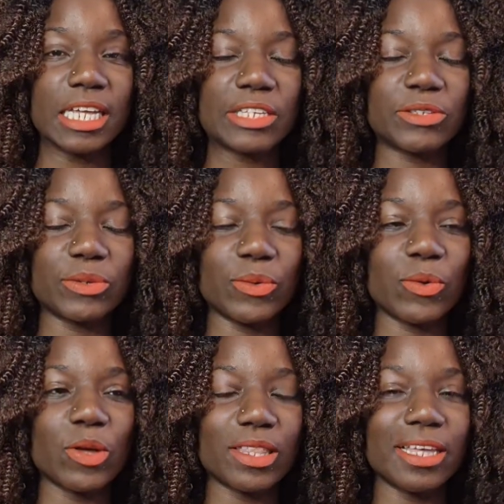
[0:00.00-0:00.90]

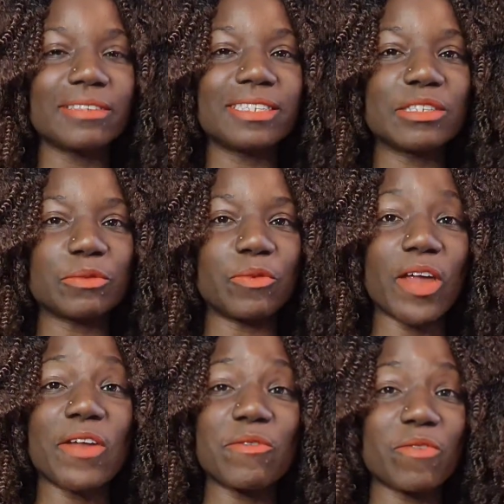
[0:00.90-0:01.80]
So this is
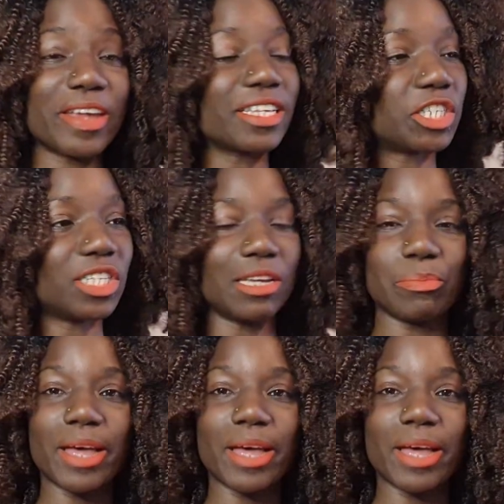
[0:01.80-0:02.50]
very, very cheap.